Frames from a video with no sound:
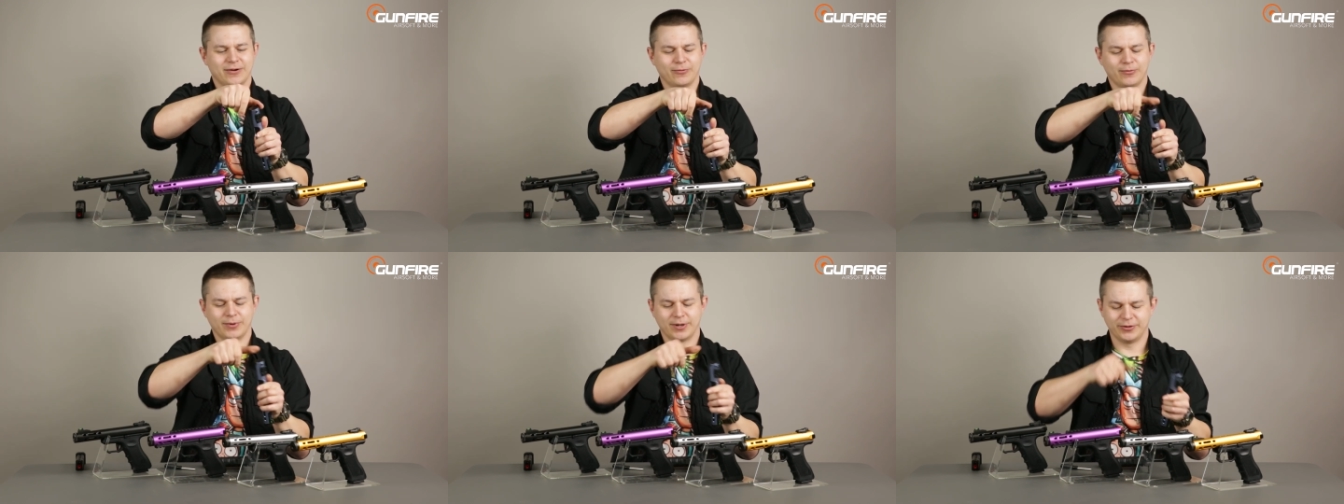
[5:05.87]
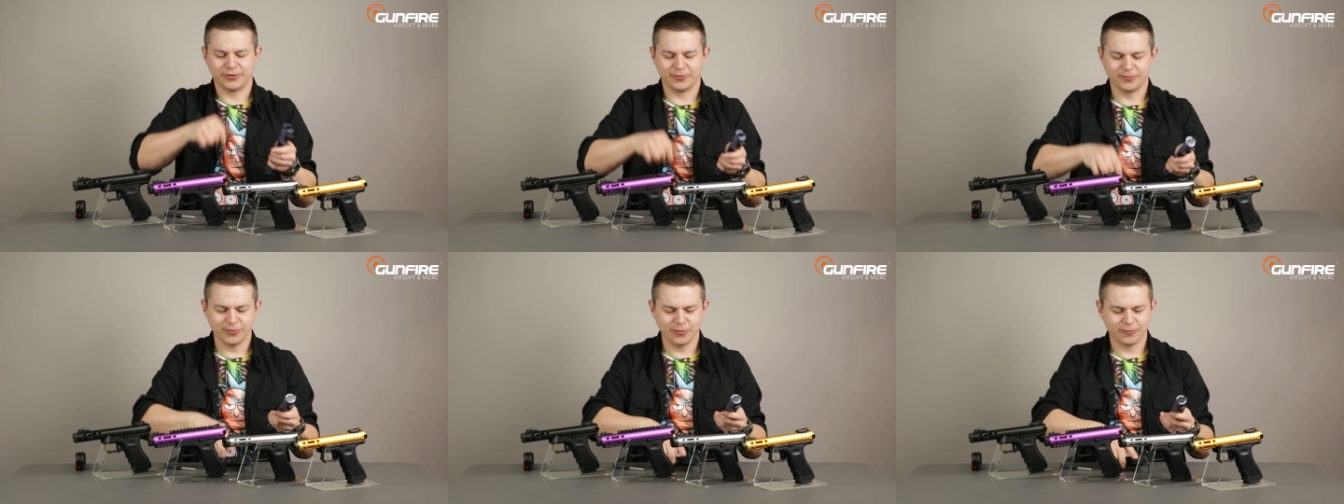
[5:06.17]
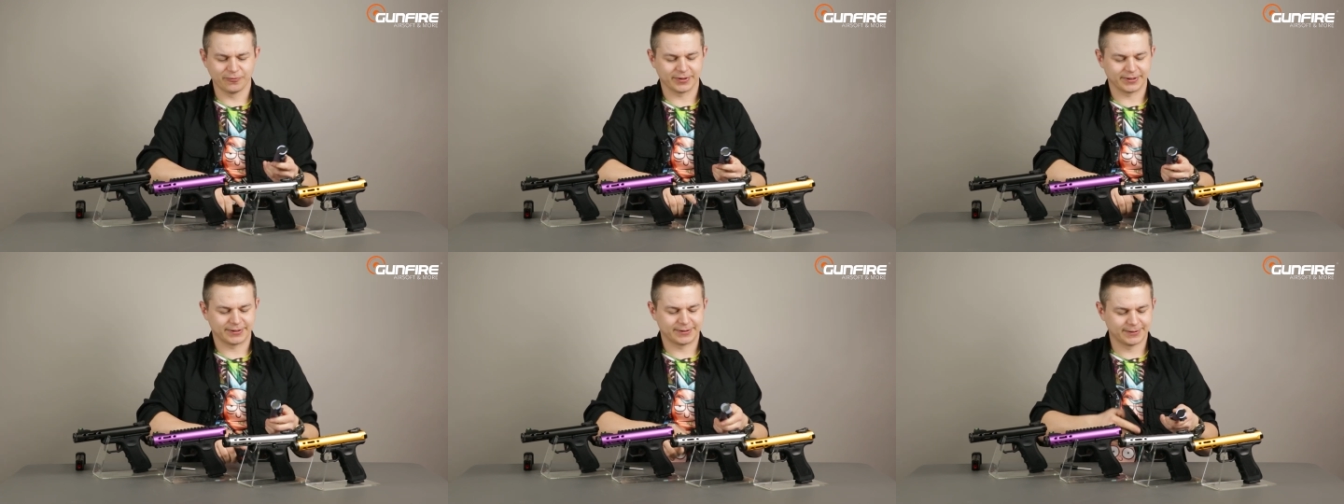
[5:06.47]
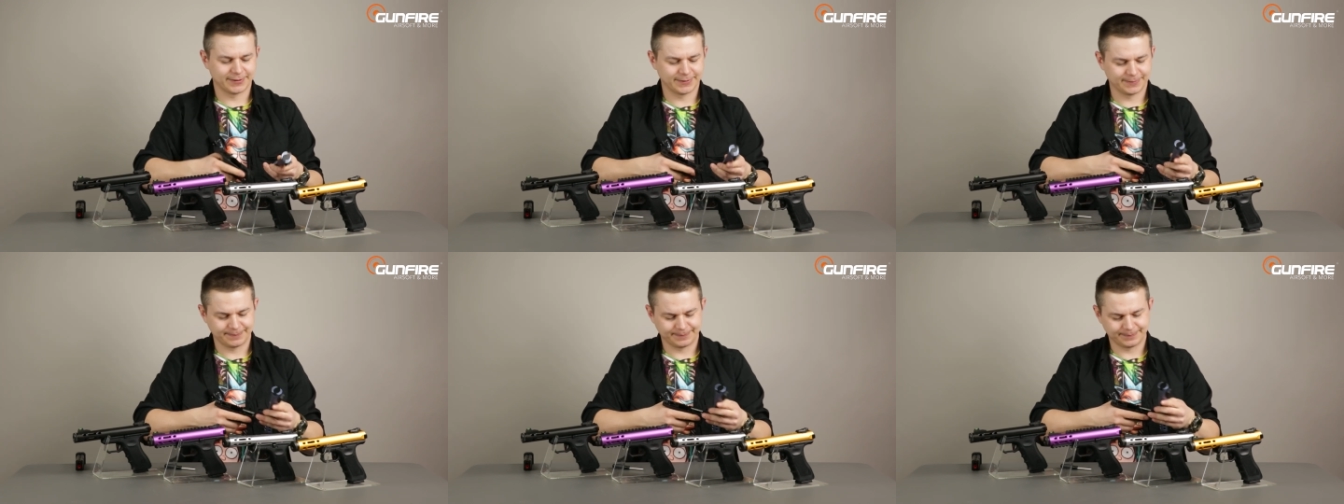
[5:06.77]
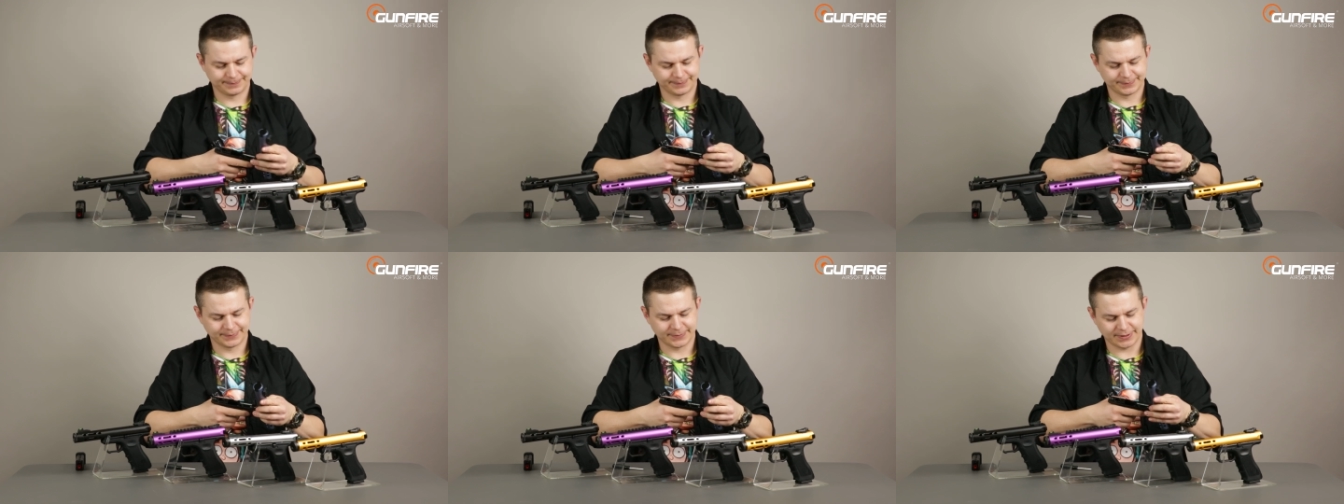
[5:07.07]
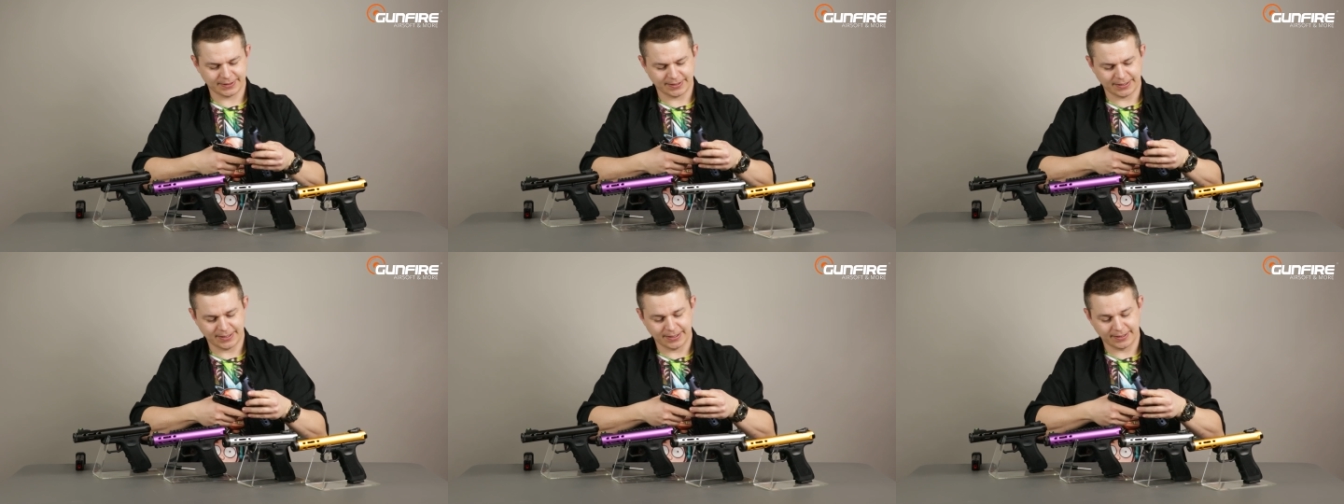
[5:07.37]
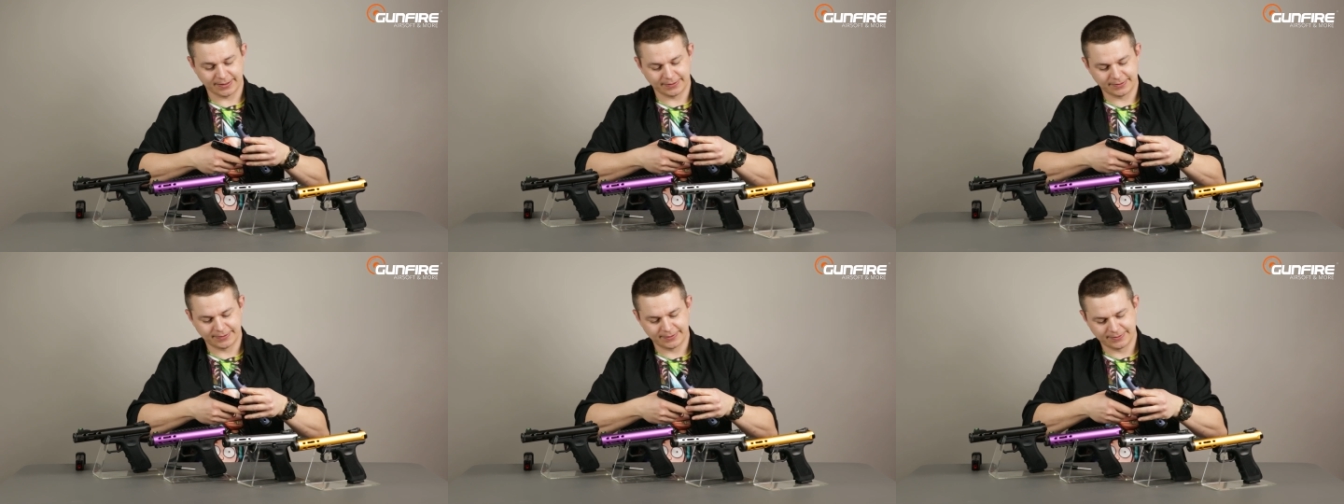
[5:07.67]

when you move it and